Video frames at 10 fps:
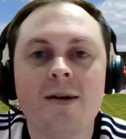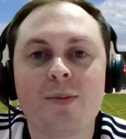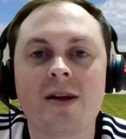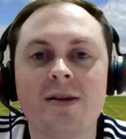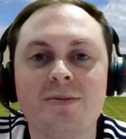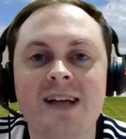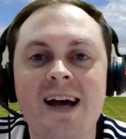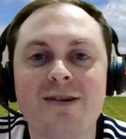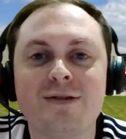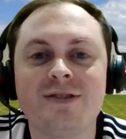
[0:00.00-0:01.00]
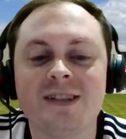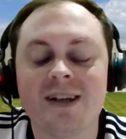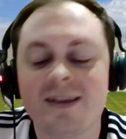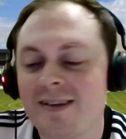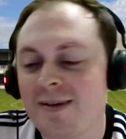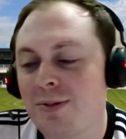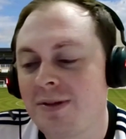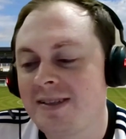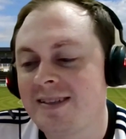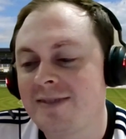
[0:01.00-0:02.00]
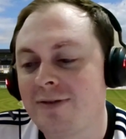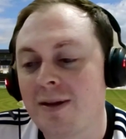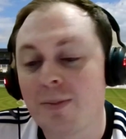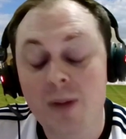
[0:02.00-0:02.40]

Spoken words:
bring them to Hereford, I think that probably says everything.